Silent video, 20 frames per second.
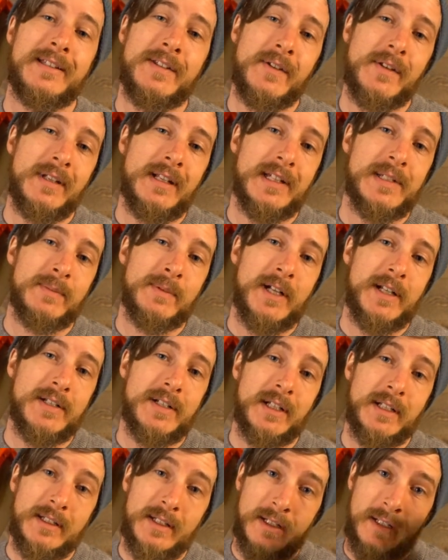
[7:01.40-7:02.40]
until the next
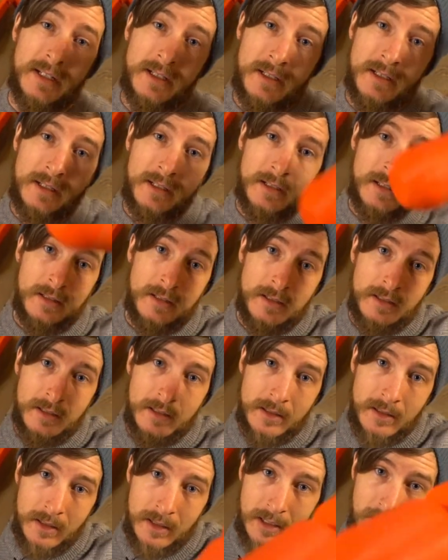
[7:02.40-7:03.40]
project,
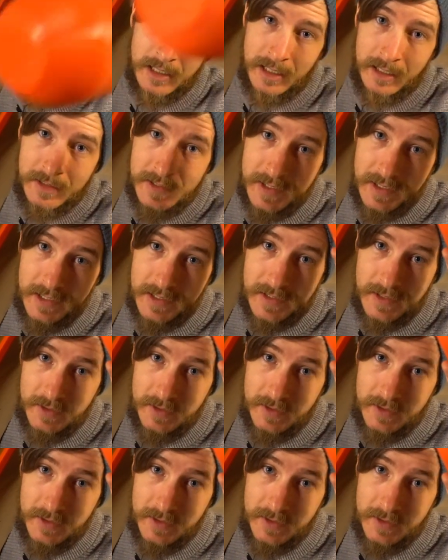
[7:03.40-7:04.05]
I'll see you